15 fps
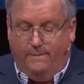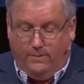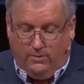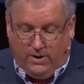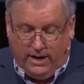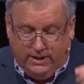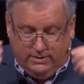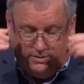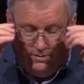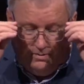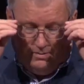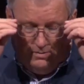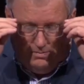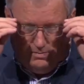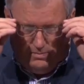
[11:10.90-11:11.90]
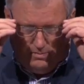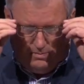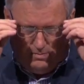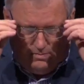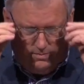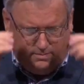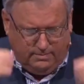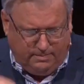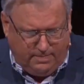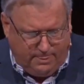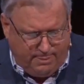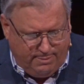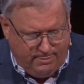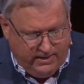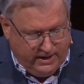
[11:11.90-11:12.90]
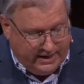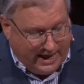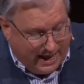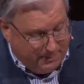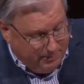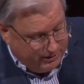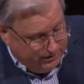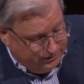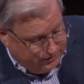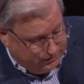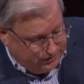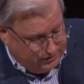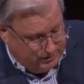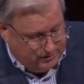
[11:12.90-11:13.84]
Right? It happens.